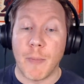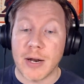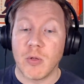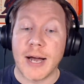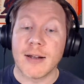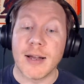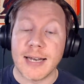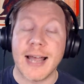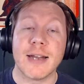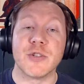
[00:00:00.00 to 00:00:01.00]

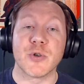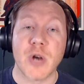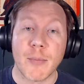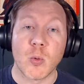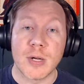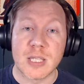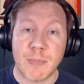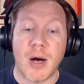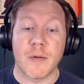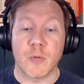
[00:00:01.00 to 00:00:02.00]
BetOnline.net is your number one
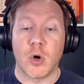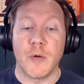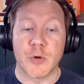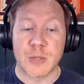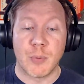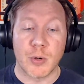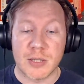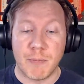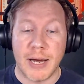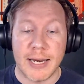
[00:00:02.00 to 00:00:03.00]
spot for all your
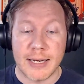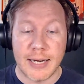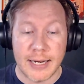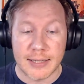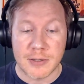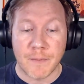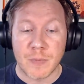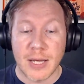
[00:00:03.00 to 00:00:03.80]
sports betting needs.